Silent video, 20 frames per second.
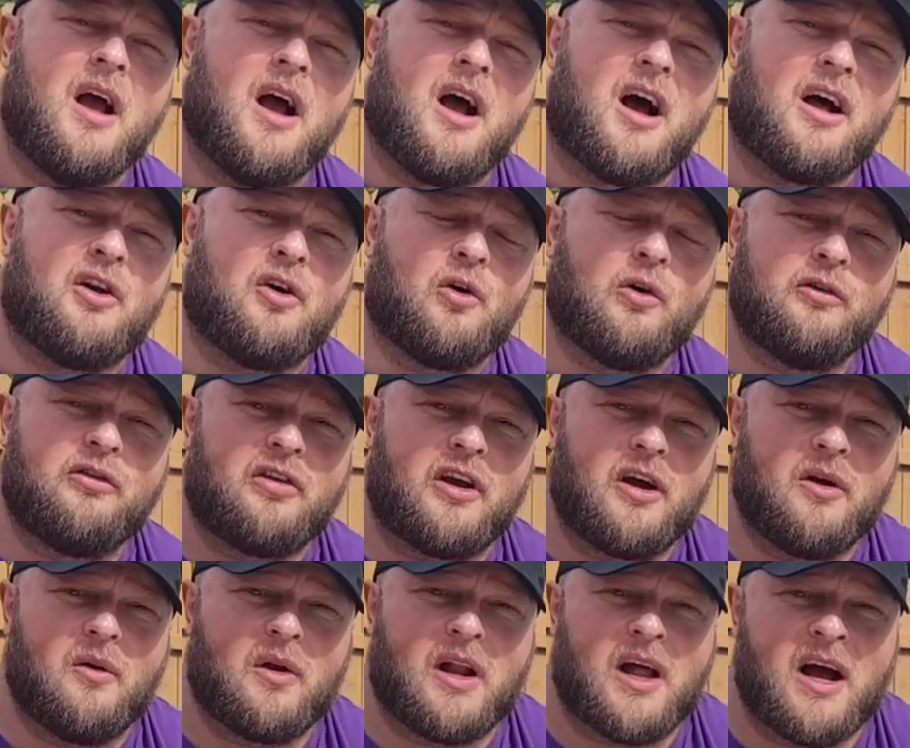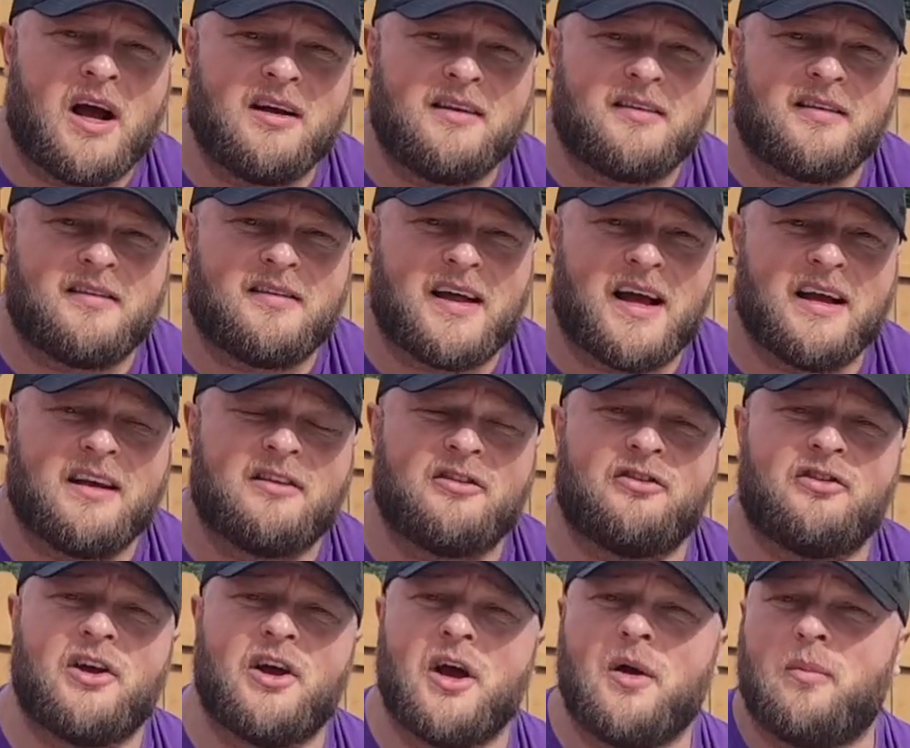I'd also like to thank
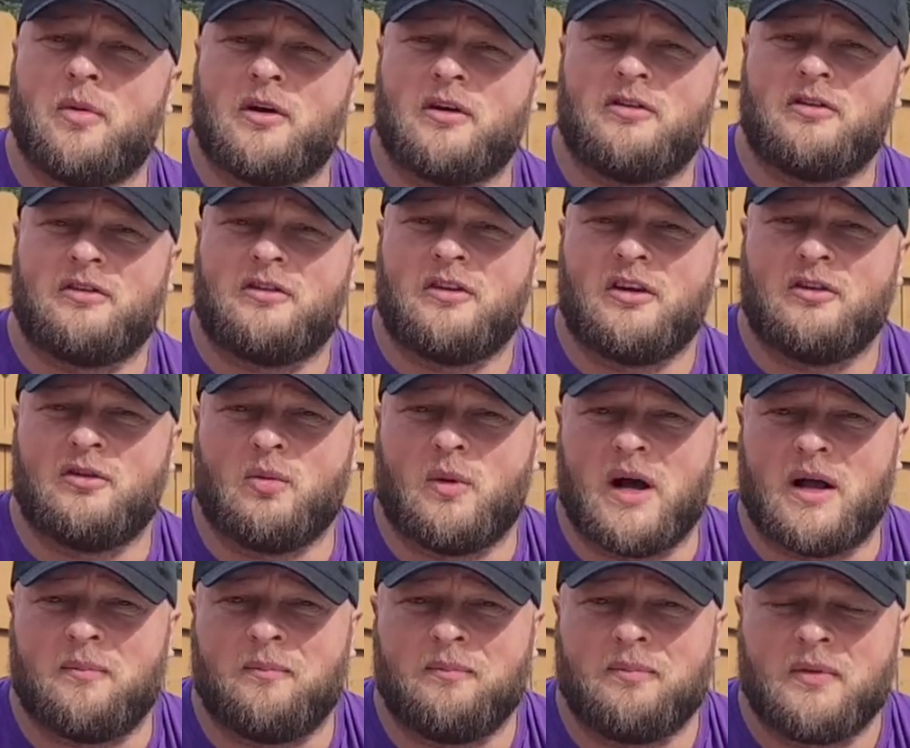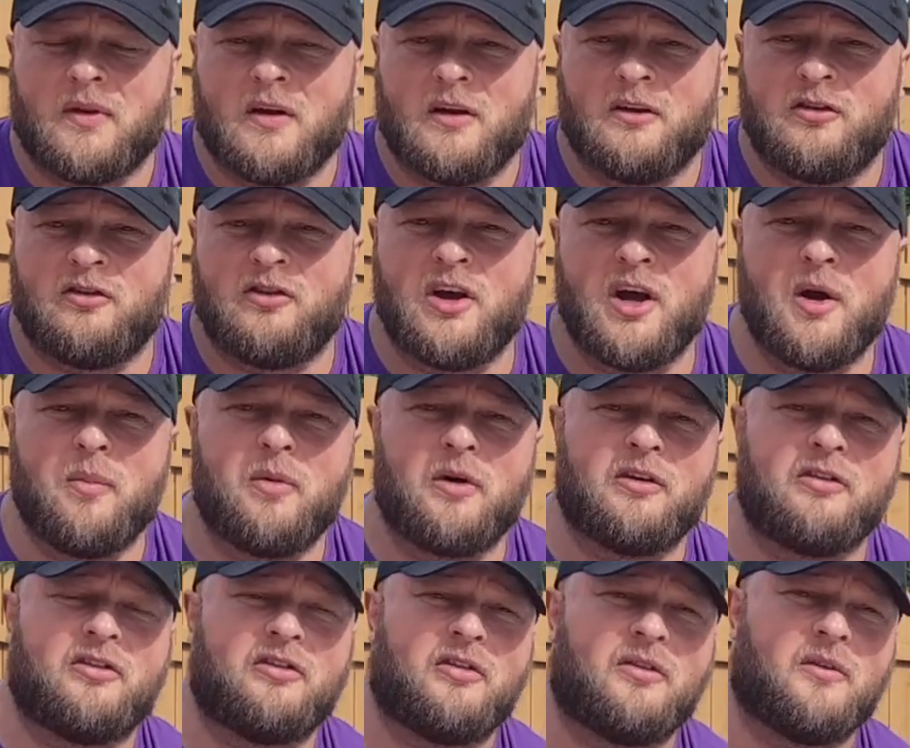Cerberus as well.
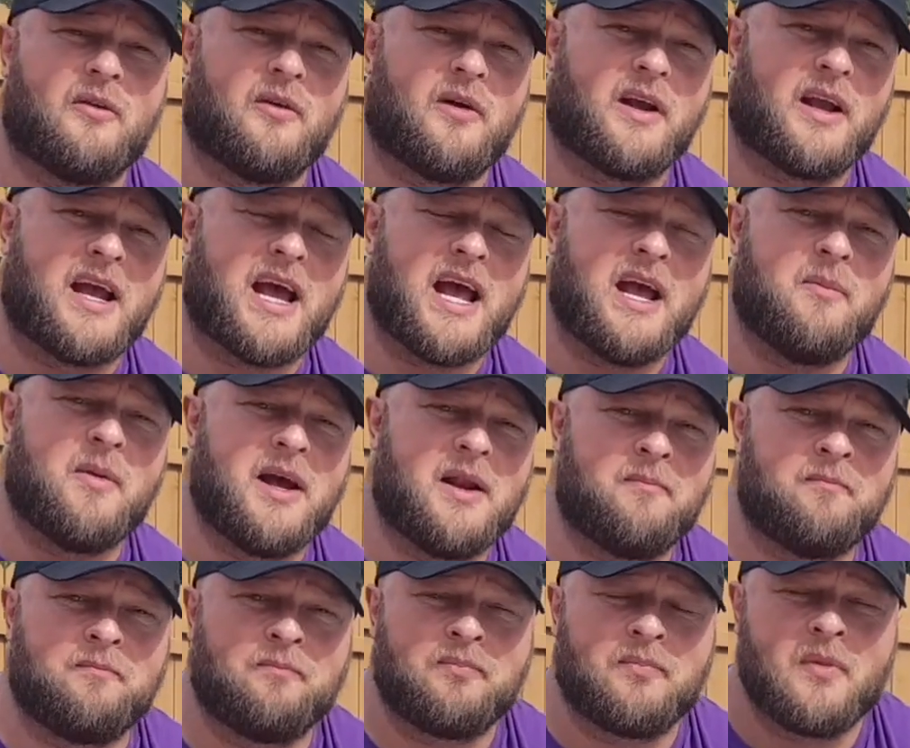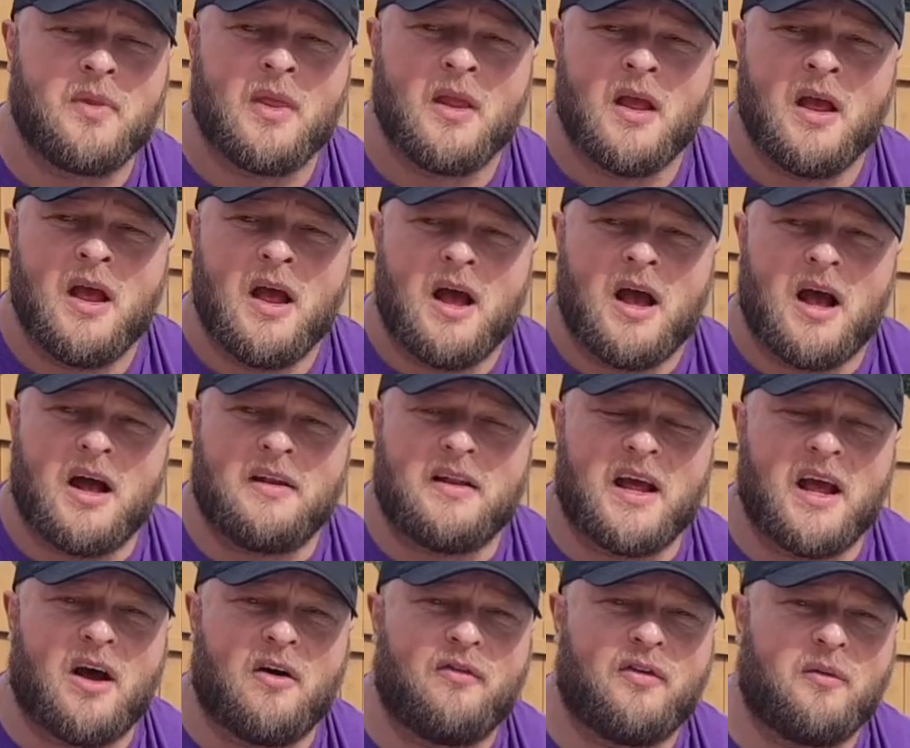Cerberus came in,
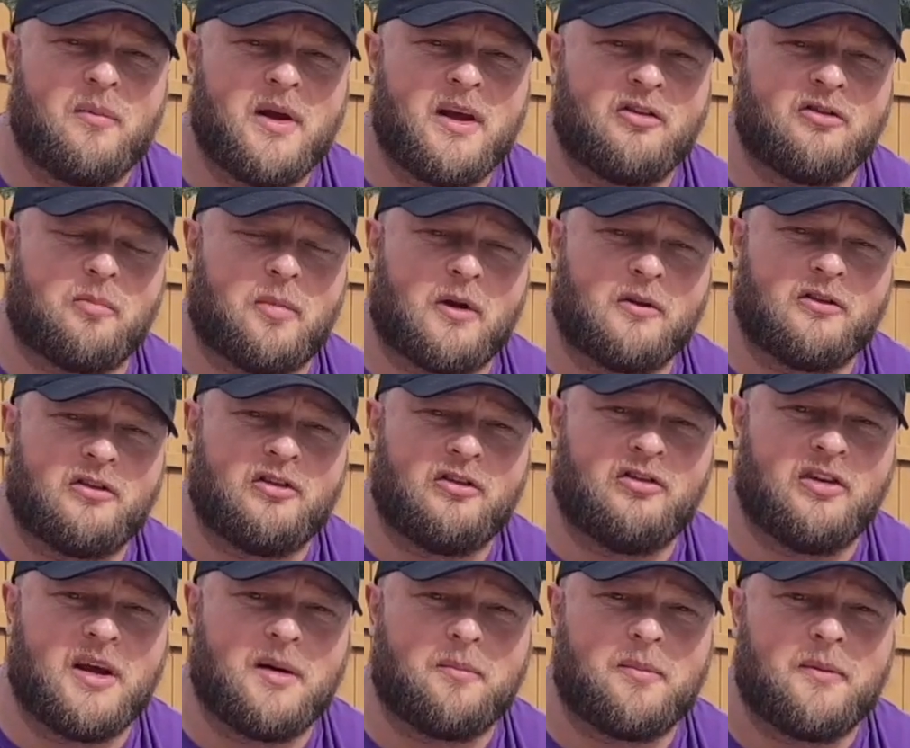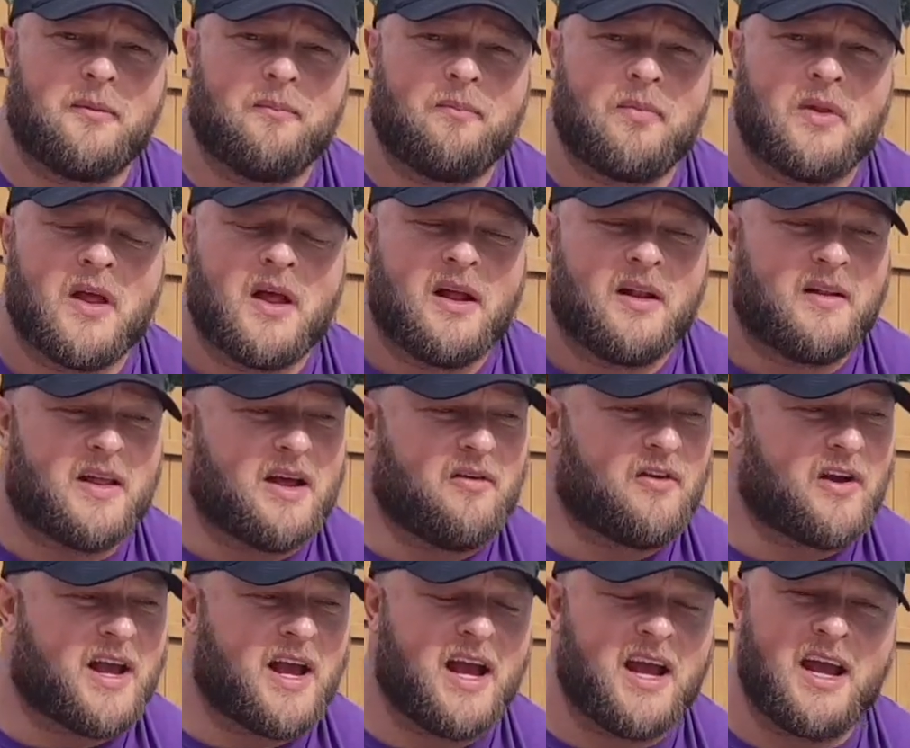they offered me a sponsorship, they
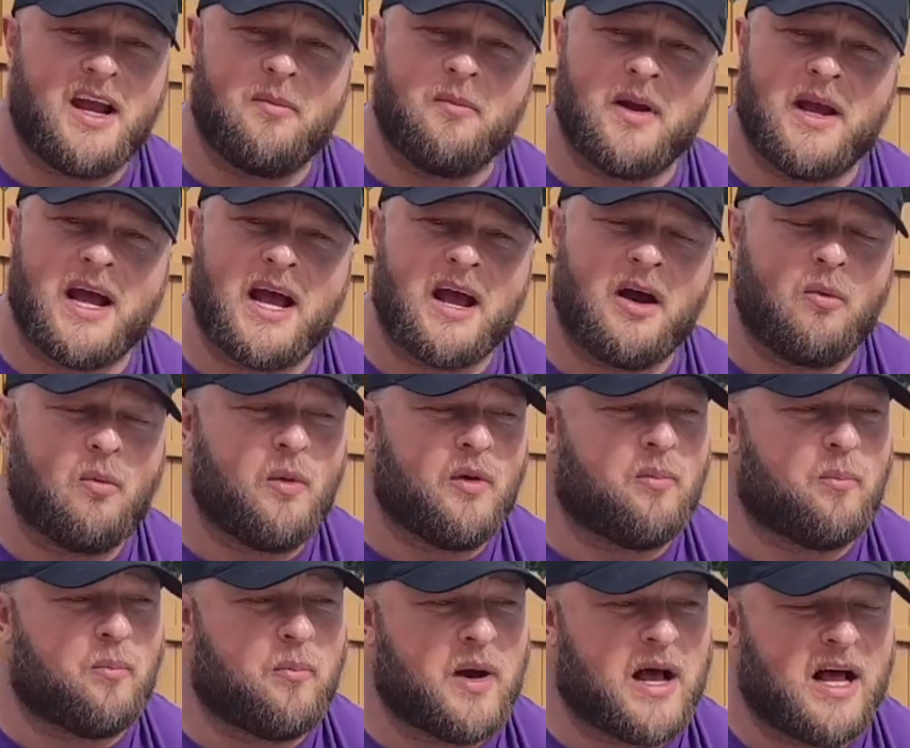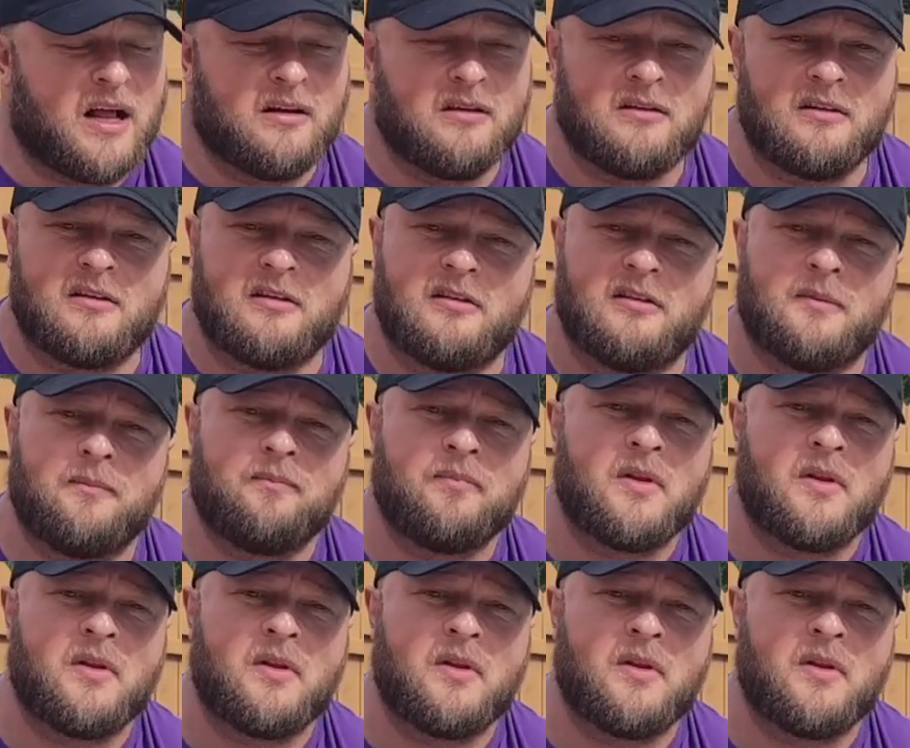kitted me out with belts,